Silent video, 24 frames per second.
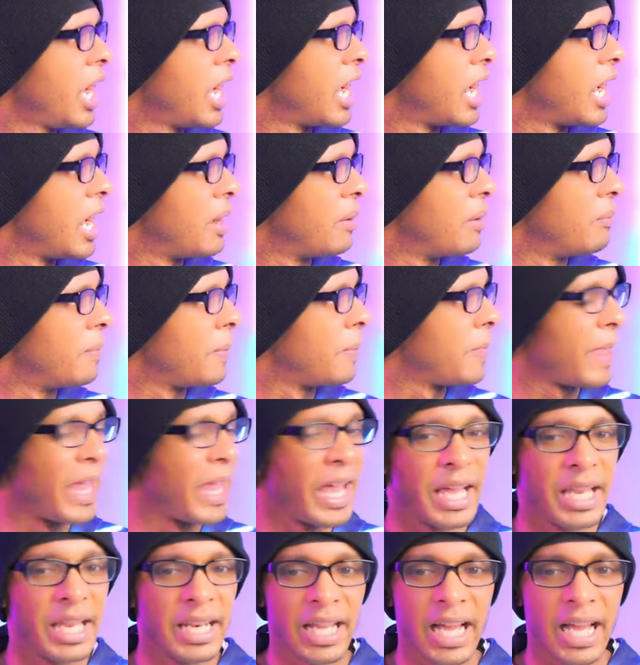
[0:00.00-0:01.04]
Um,
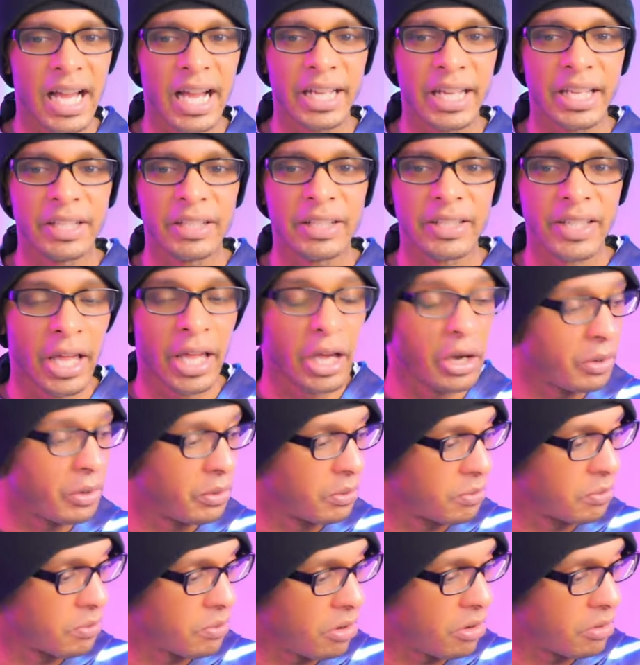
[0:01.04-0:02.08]
and I can
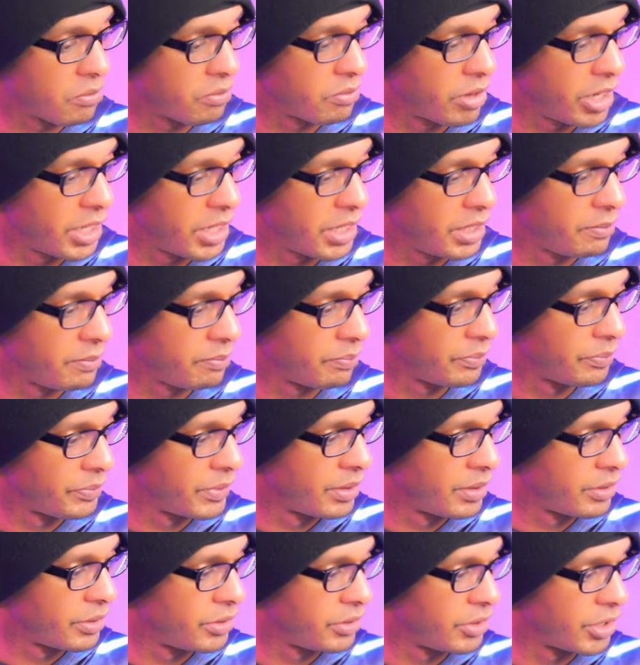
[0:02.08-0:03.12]
tell already,
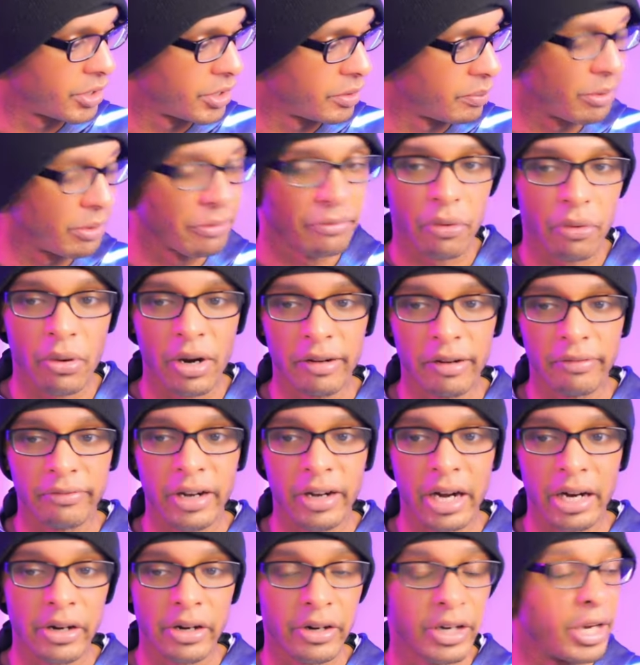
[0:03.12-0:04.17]
just before I
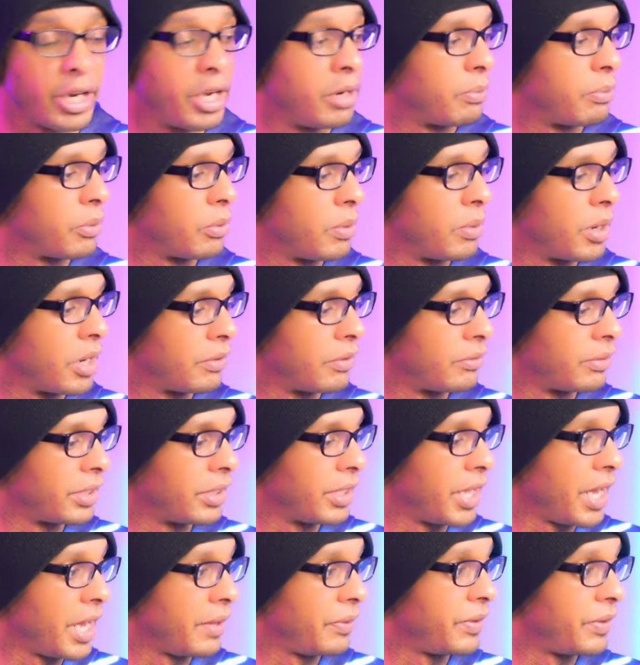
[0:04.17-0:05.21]
fire it up or wherever,
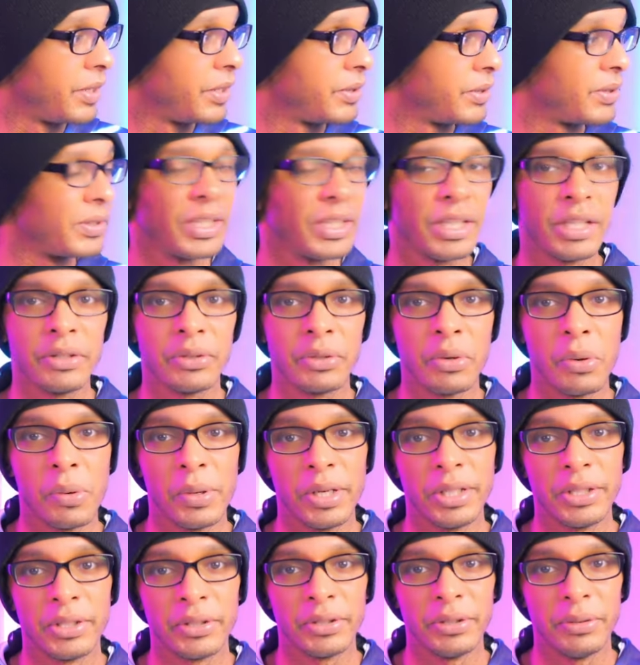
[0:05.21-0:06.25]
that this is
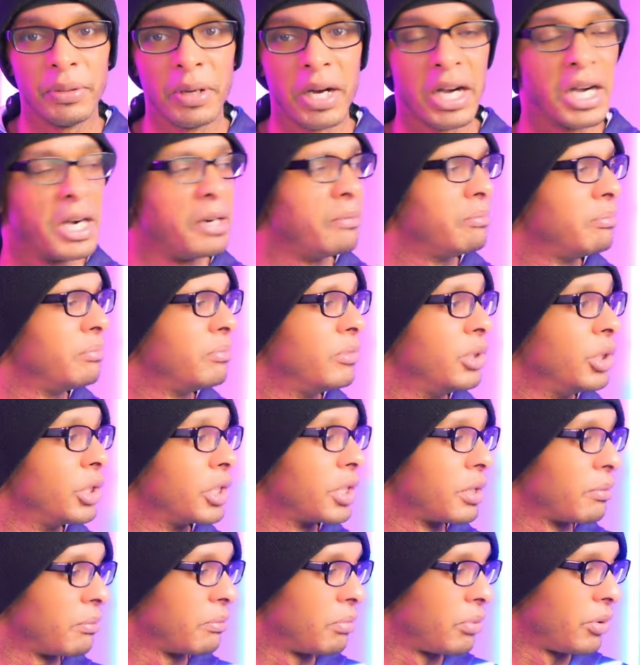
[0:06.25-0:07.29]
going to uh,
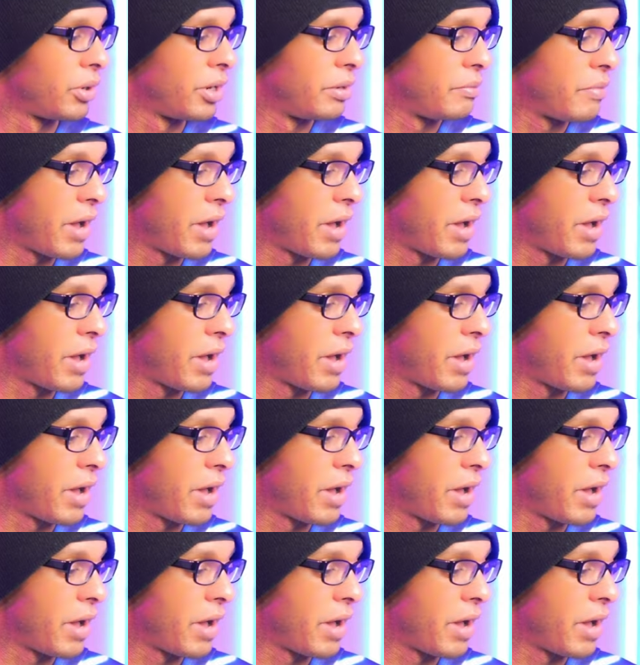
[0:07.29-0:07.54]
look pretty